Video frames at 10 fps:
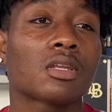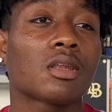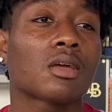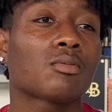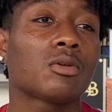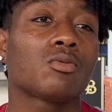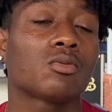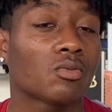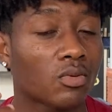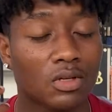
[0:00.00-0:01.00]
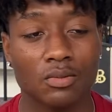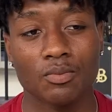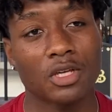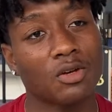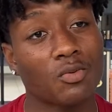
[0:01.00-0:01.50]
Like, people, we
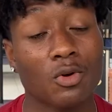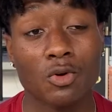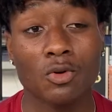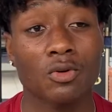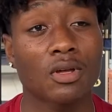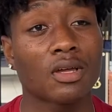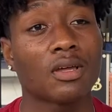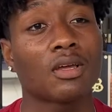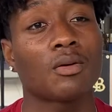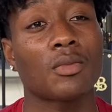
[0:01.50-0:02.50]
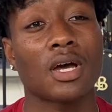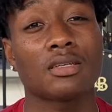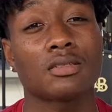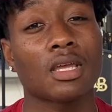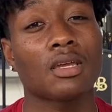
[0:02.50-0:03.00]
be in the wrong mind
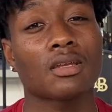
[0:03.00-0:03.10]
state.